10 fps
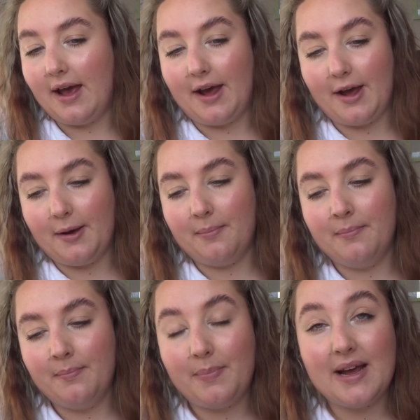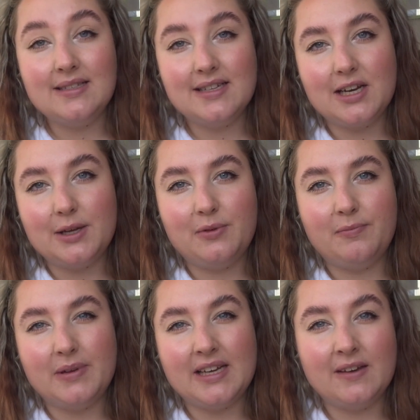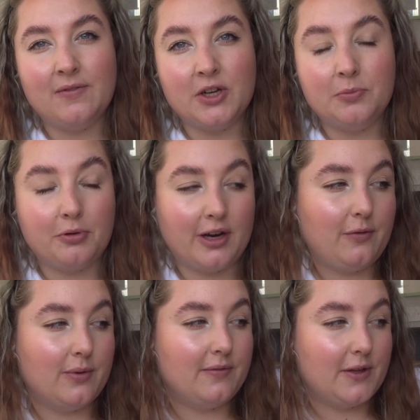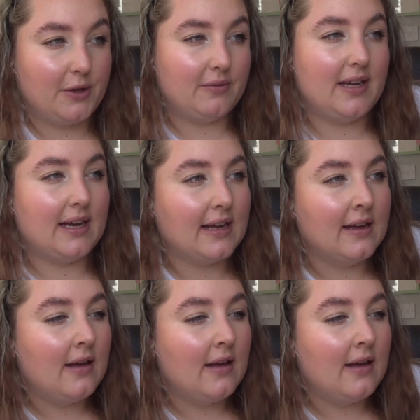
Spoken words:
Basically we've been given a brief with uni,